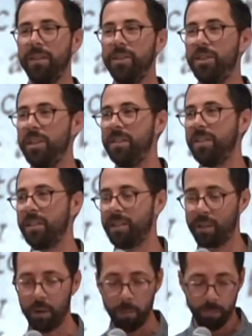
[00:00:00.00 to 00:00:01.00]

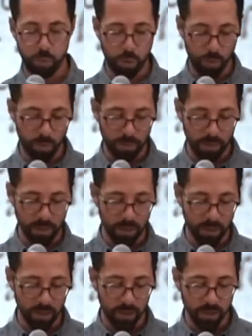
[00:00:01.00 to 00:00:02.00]
Jesus.
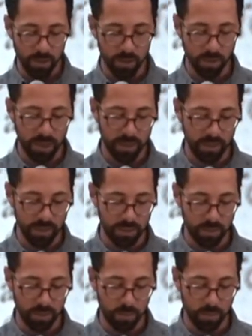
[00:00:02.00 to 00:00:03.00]
Goes right next
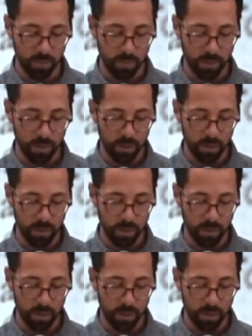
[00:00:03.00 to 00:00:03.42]
to him.